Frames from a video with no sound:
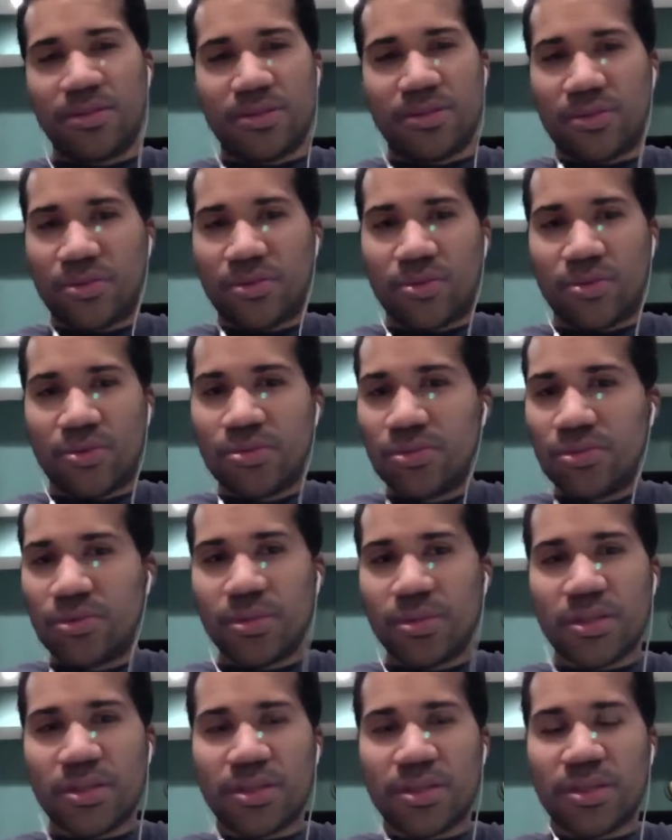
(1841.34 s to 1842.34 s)

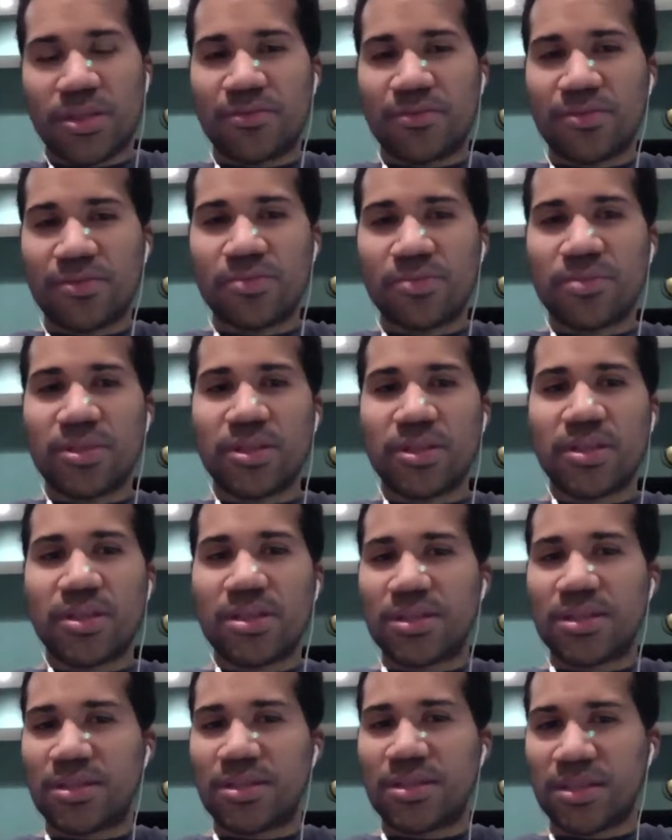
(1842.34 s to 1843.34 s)
Google and everyone,
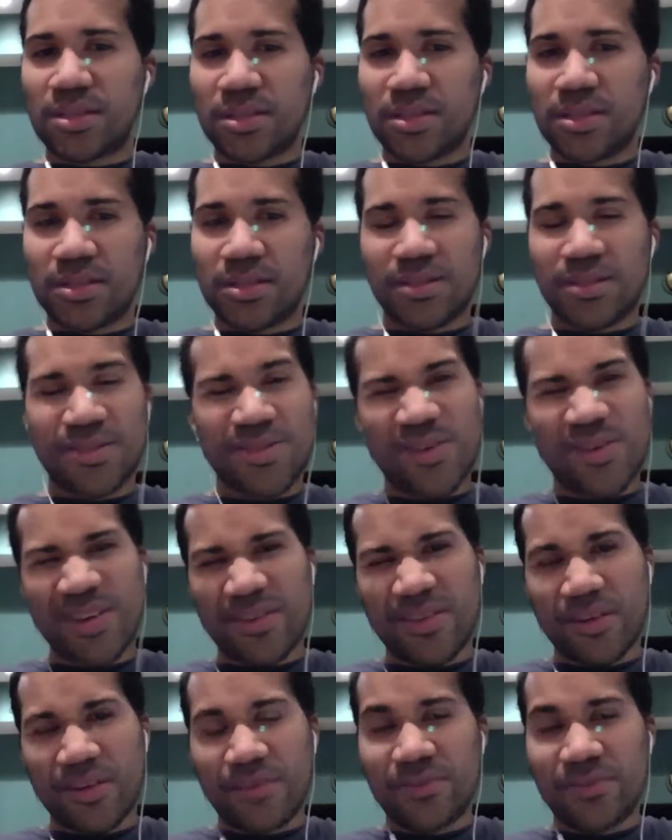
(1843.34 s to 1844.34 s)
and so
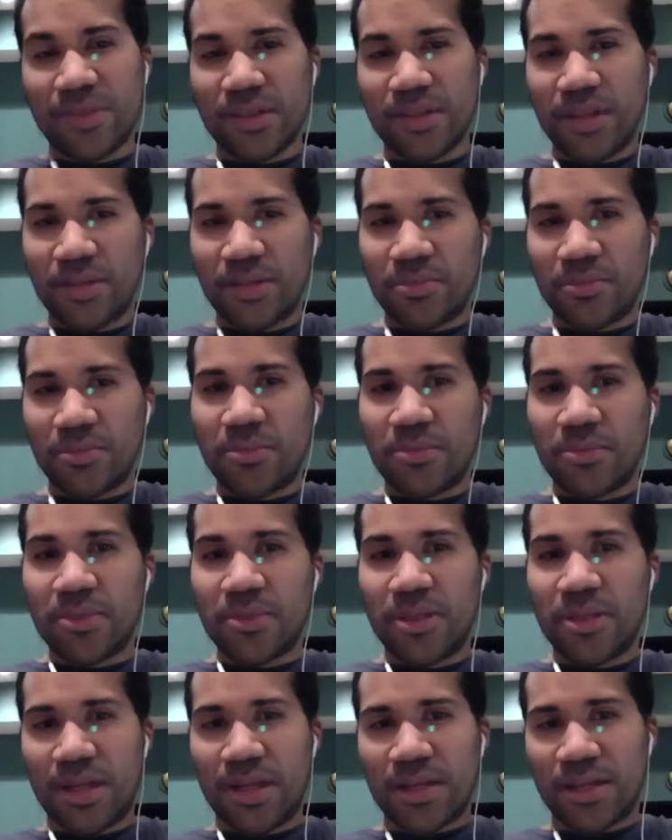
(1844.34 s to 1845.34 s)
I feel like maybe
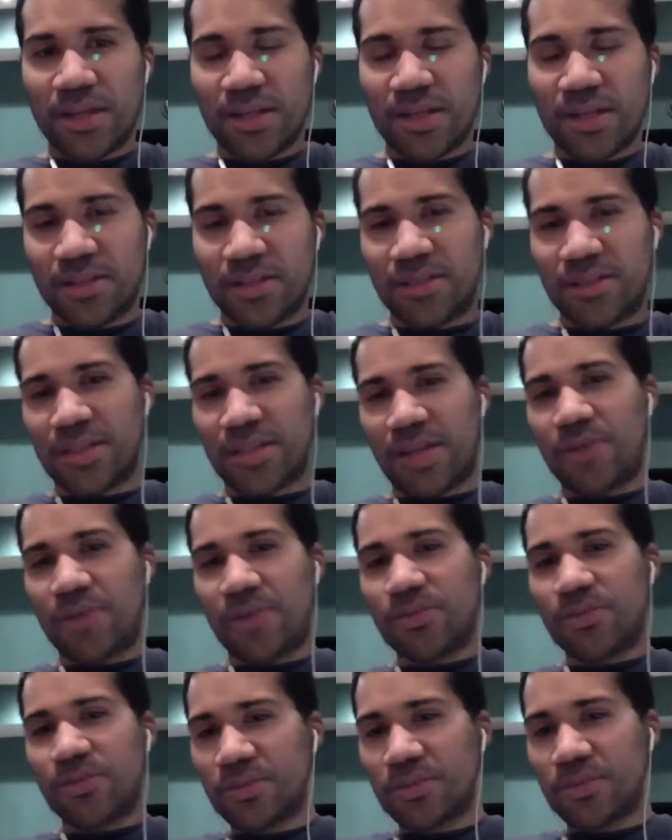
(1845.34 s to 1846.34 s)
that kind of
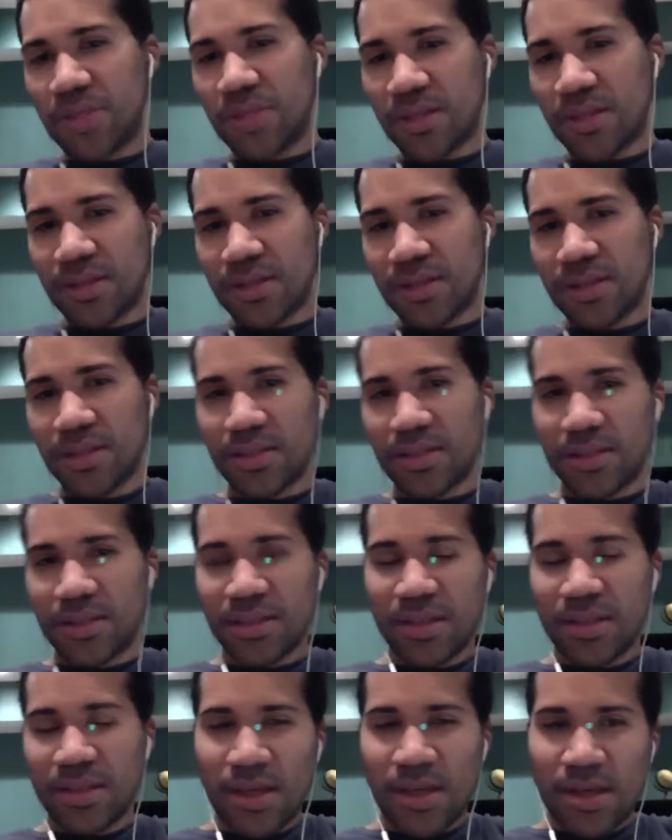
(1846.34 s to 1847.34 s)
soured me on it.
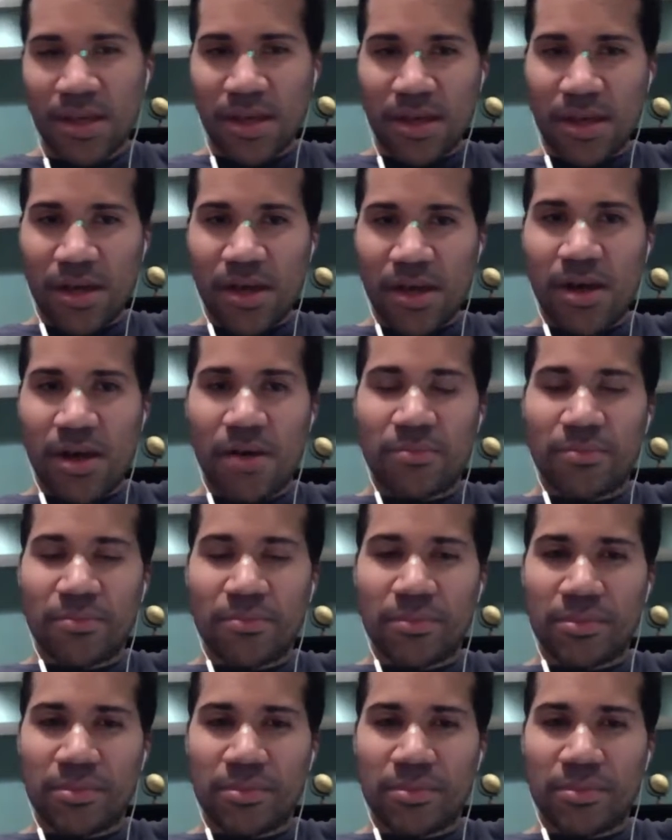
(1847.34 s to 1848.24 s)
Um,